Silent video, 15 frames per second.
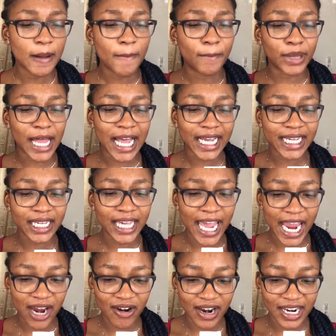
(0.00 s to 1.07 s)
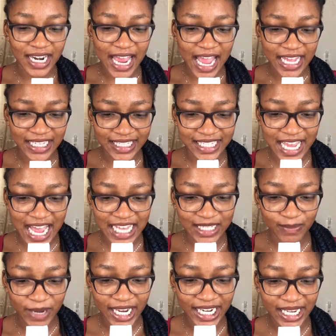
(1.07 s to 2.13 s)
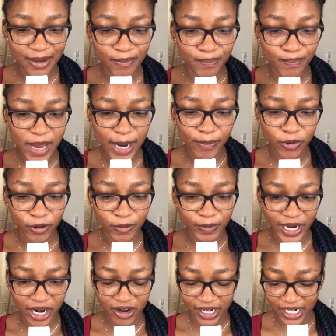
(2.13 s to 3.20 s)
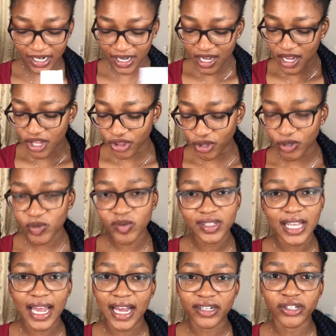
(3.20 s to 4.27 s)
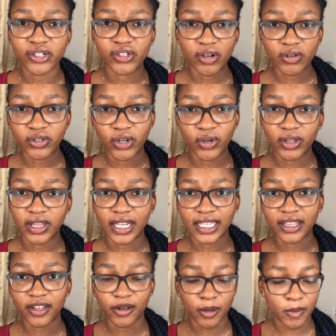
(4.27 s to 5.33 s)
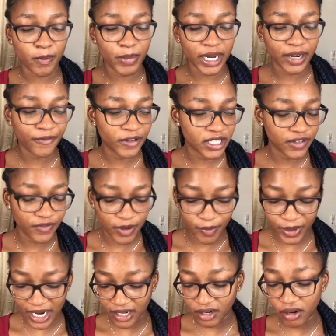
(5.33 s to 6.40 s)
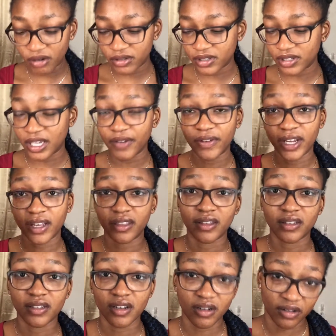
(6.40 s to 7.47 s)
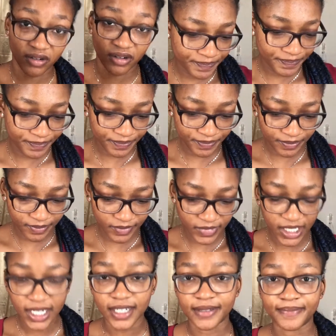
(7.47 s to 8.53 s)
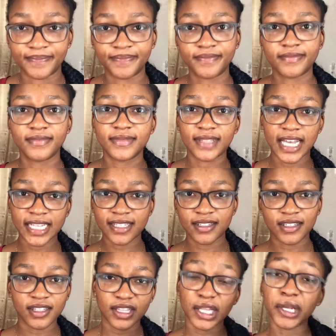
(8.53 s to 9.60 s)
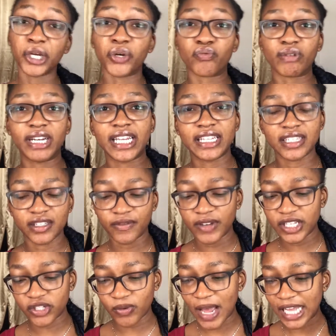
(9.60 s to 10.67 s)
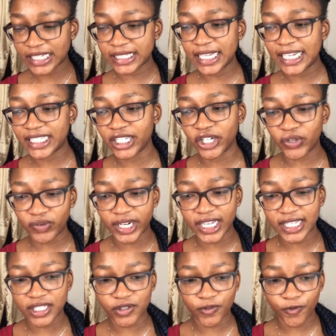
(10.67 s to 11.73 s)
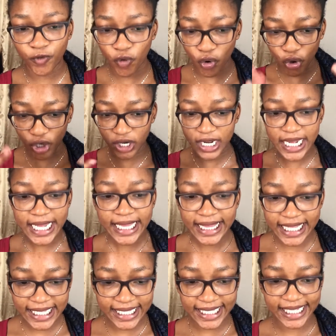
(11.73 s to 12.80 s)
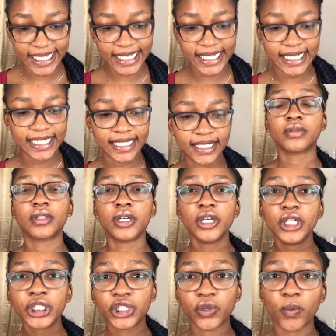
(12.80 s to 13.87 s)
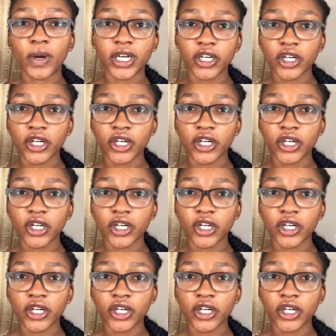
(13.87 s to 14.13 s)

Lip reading: black carrot, and Tasmanian pepper berry. Those ones I actually don't know like the benefits of it, but I know it's giving it this color. Yeah. that's the ingredients of it. So it has nice ingredients for the skin. So when